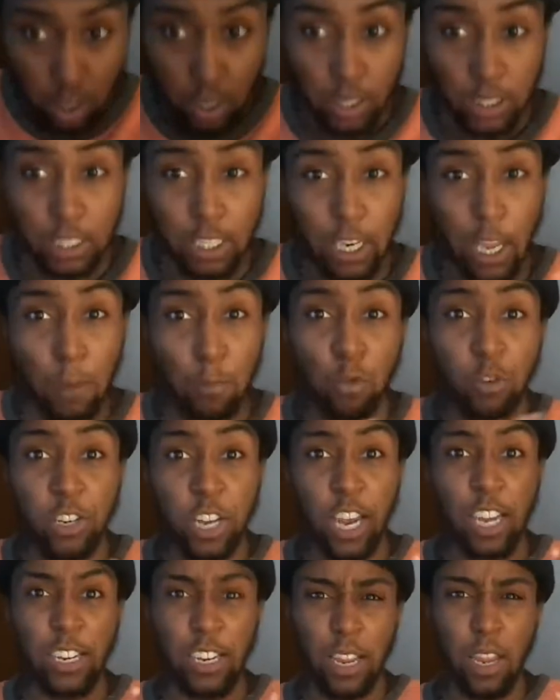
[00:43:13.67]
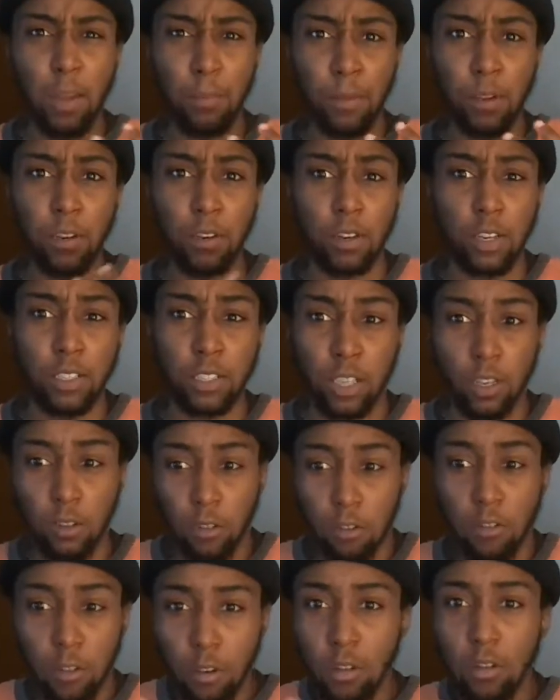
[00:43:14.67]
And it's a lot more dynamic. It's like
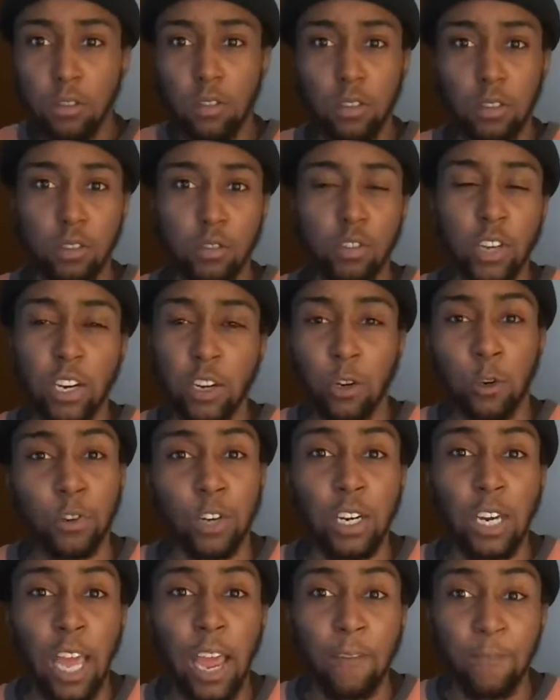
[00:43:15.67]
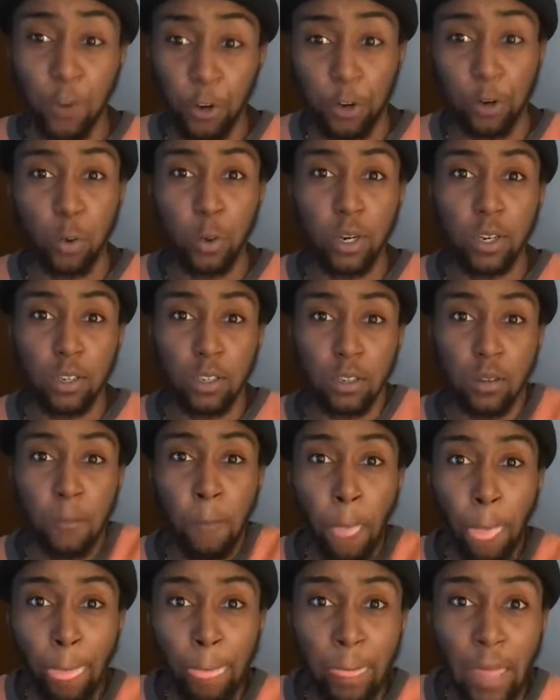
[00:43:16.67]
you got to learn a lot very quickly.
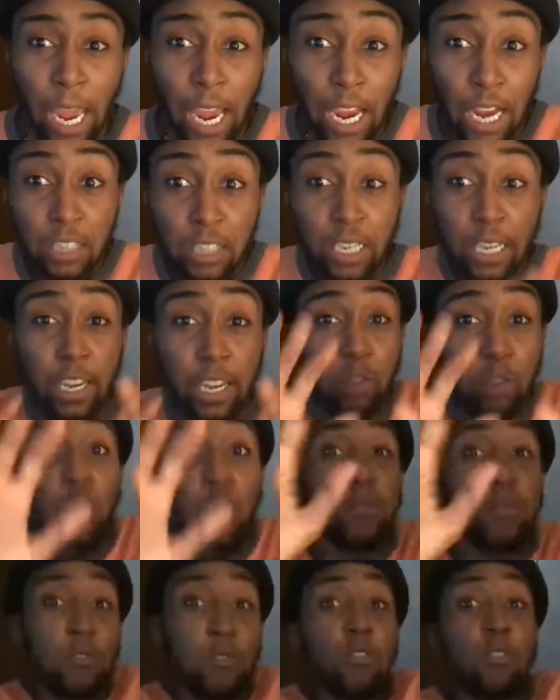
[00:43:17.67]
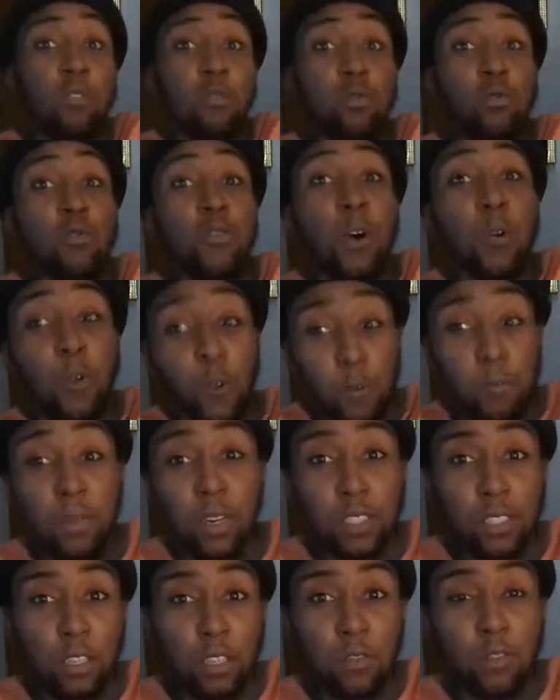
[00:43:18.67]
How the hell do I fall without hurting
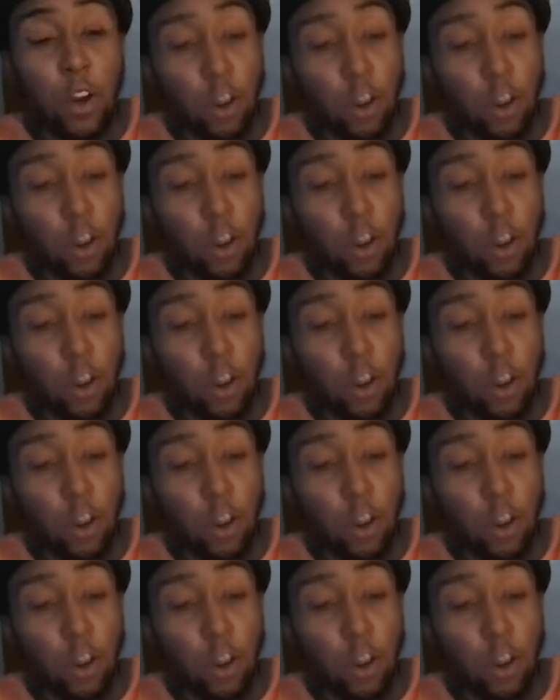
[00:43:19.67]
myself?